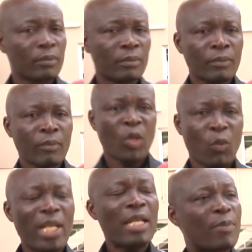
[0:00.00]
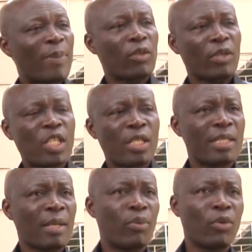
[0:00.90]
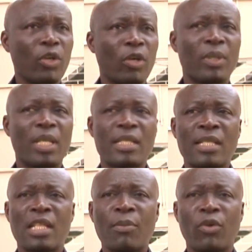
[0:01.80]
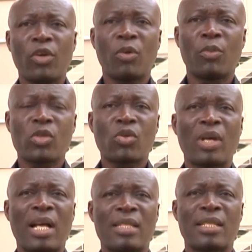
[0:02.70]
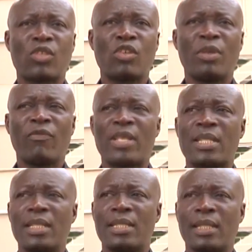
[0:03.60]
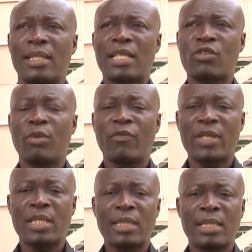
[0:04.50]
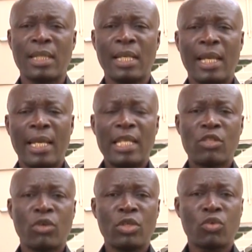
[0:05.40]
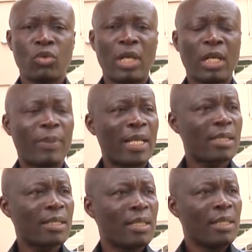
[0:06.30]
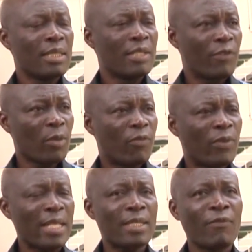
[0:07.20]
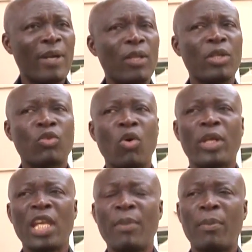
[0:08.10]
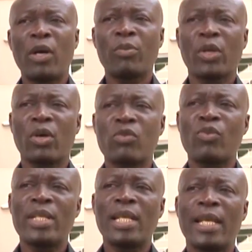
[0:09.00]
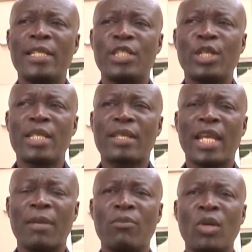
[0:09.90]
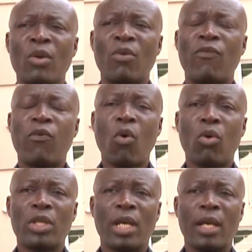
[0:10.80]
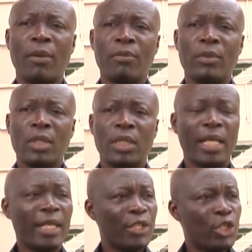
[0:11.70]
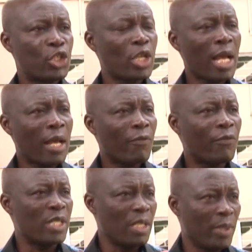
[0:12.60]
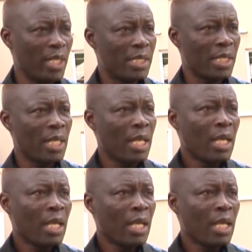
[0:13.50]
that gone? Well, that is part of the SSNIT Emporium. The SSNIT Emporium also has a swimming facility. That swimming facility is going to help us develop fast. In fact, it all came about because when the engineers came for the, the initial feasibility